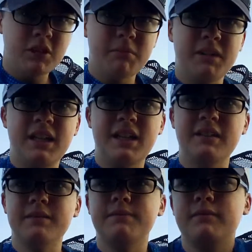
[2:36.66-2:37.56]
put it back.
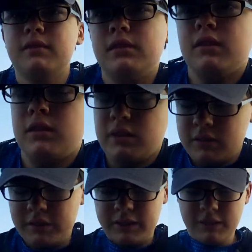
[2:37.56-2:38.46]

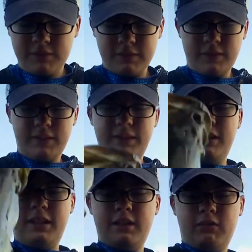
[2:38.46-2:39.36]
See if I can
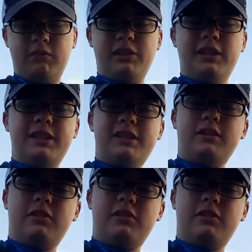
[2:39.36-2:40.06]
get a release